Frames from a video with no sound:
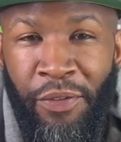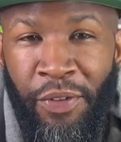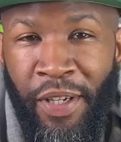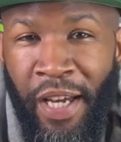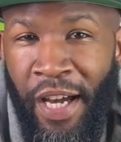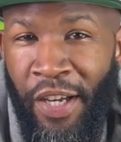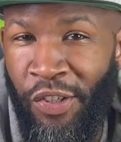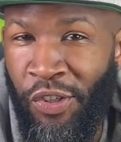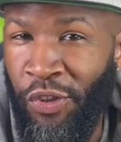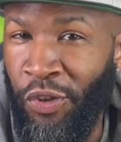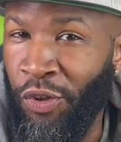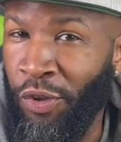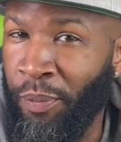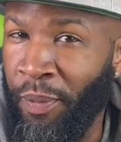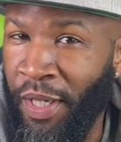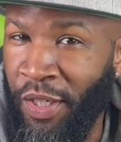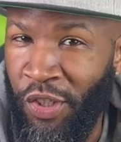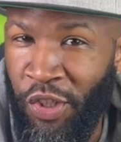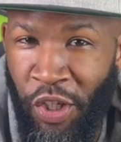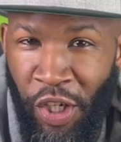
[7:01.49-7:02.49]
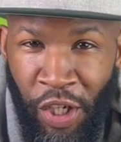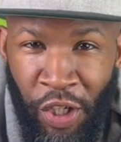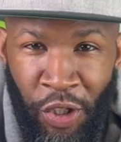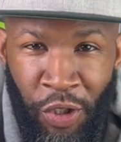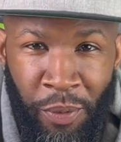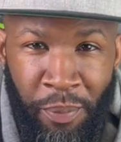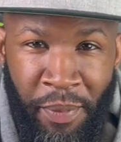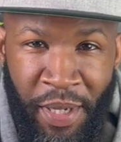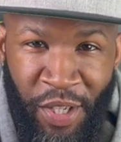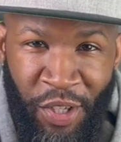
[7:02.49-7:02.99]
you guys are new to my channel,
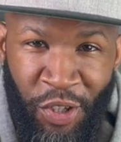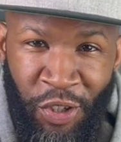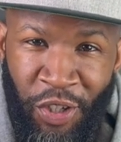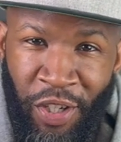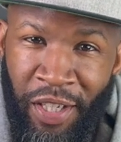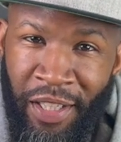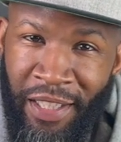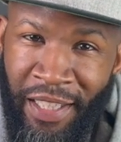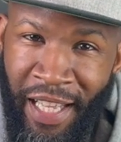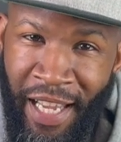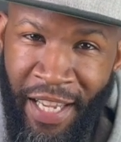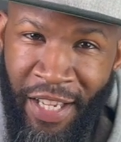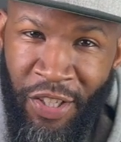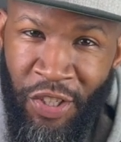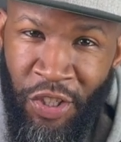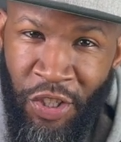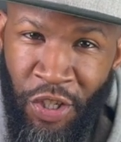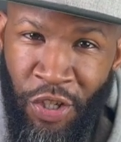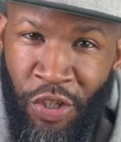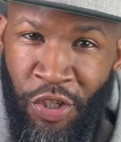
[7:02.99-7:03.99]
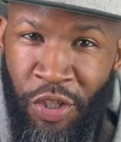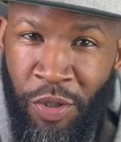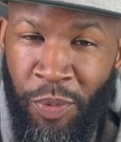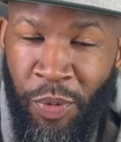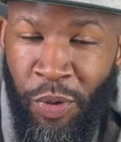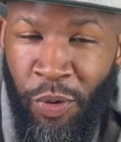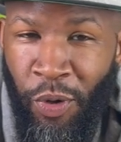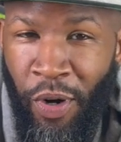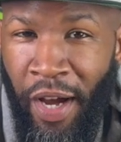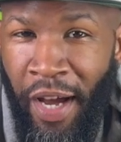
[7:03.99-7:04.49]
make sure you like, share,
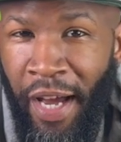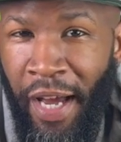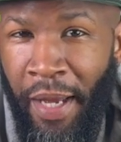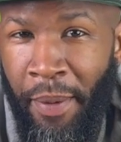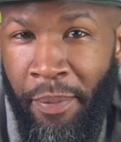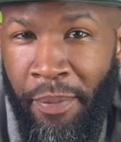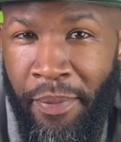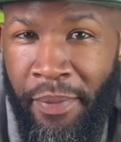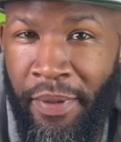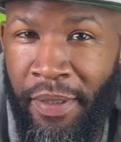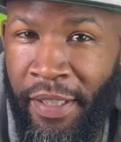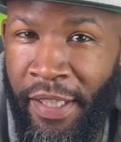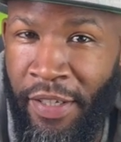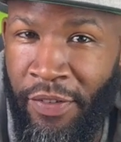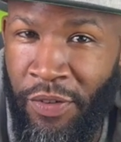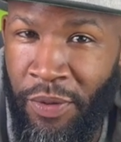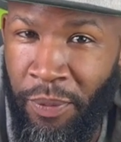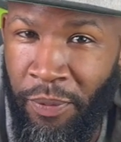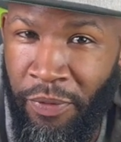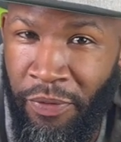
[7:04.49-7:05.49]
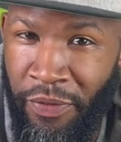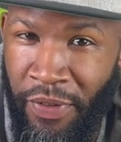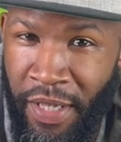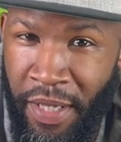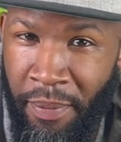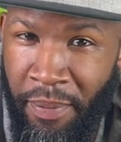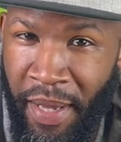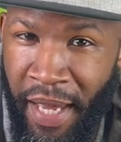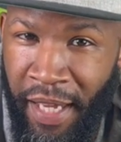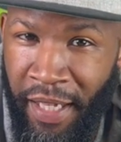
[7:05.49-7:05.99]
subscribe, leave some
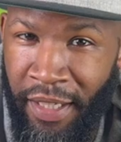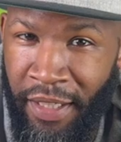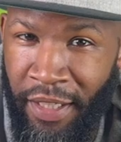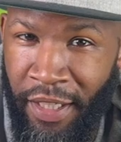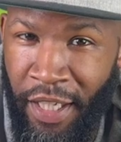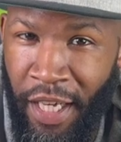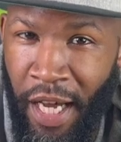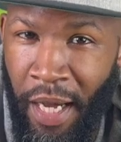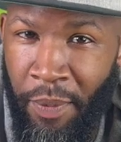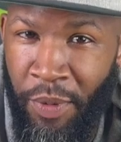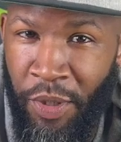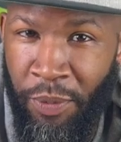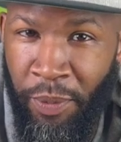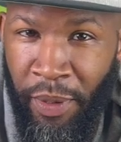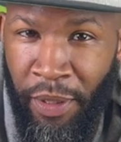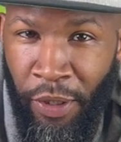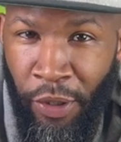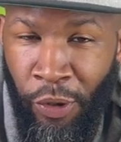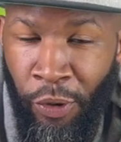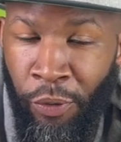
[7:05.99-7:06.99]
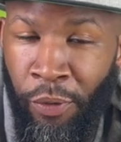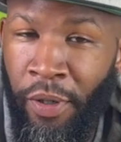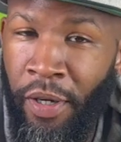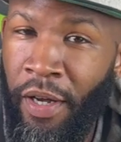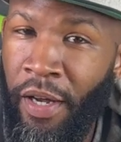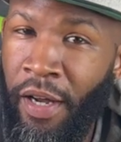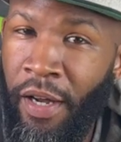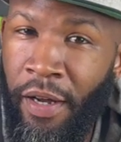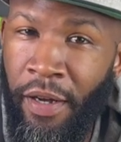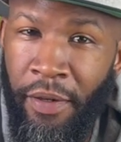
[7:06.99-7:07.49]
feedback in the comments below.
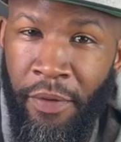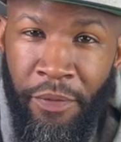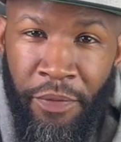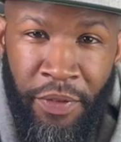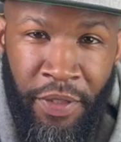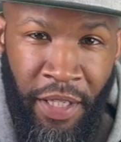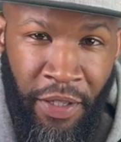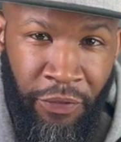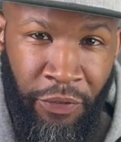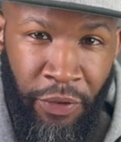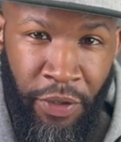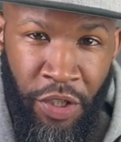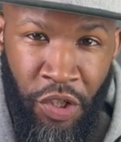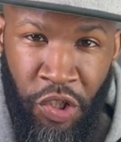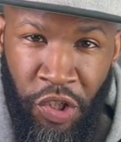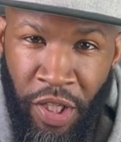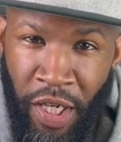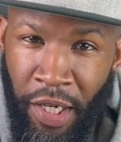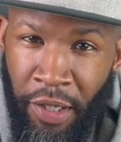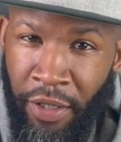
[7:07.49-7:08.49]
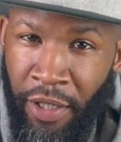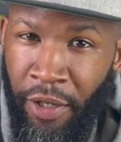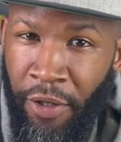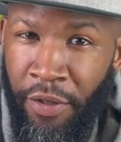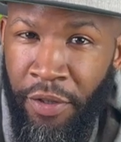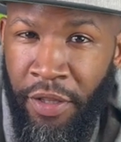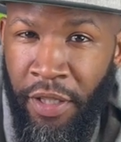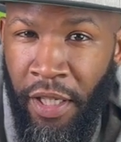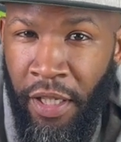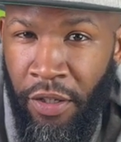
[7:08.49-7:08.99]
Definitely shout out
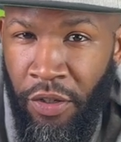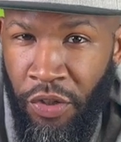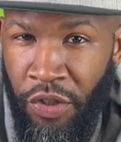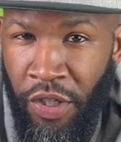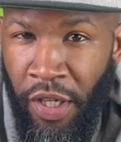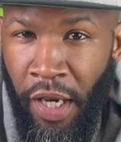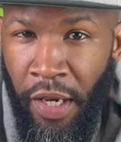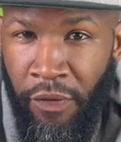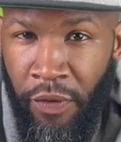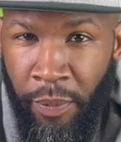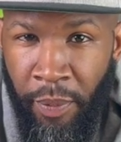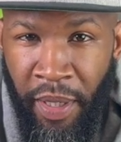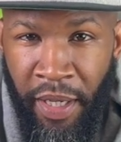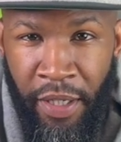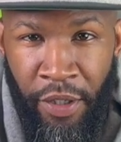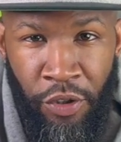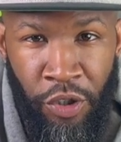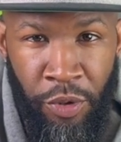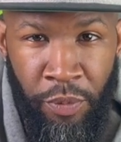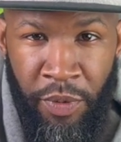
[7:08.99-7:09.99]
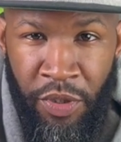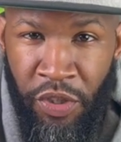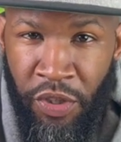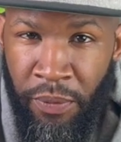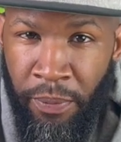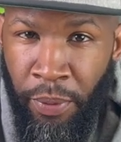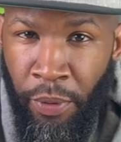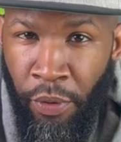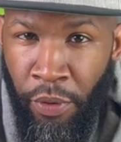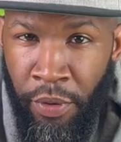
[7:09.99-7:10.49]
and thank you to everybody who's been
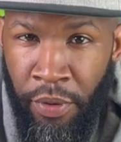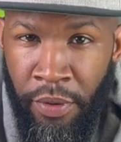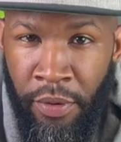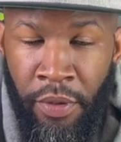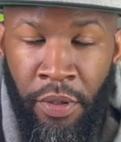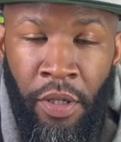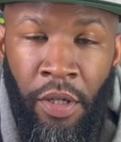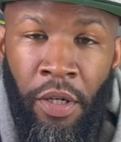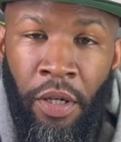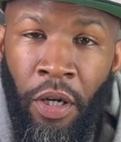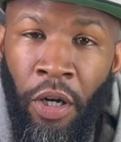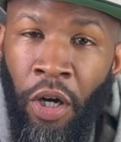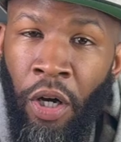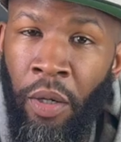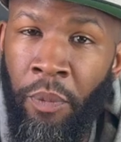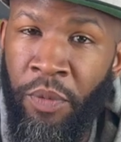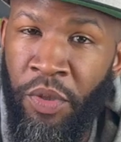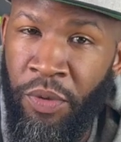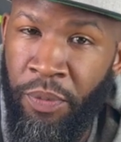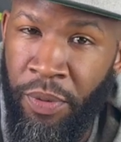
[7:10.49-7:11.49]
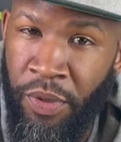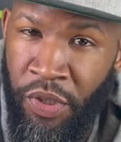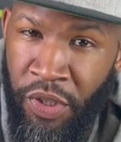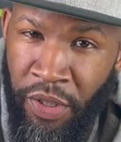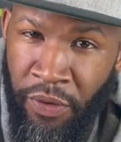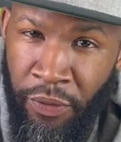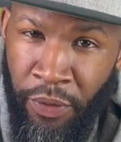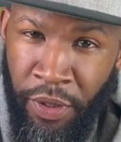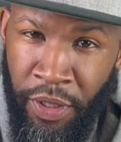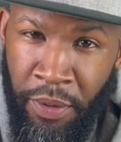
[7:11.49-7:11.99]
supporting,
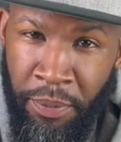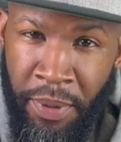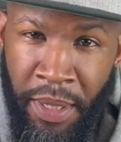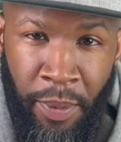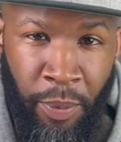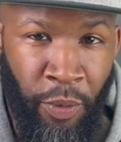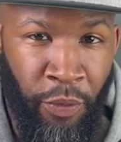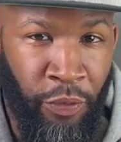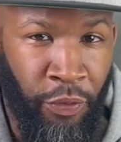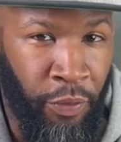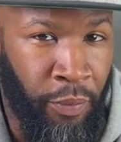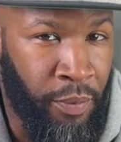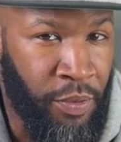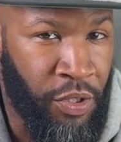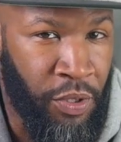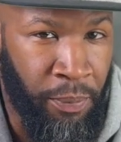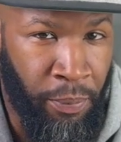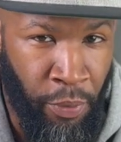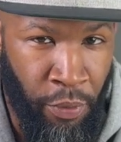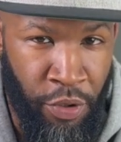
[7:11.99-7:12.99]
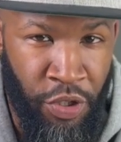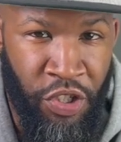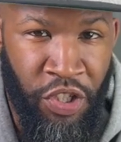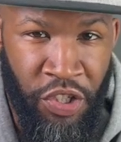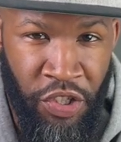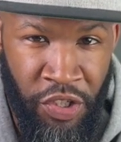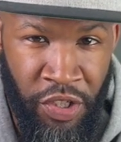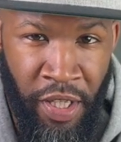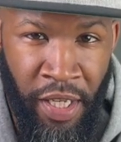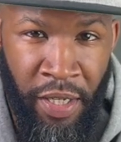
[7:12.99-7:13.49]
specifically people from supporting
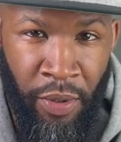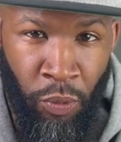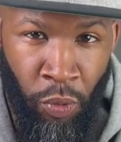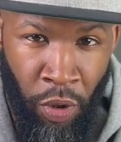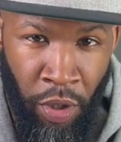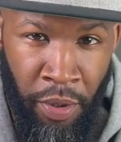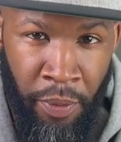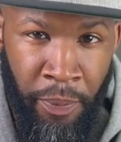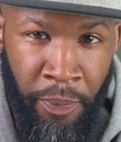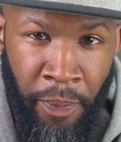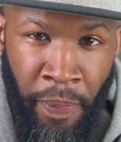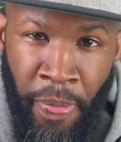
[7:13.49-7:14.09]
since day one.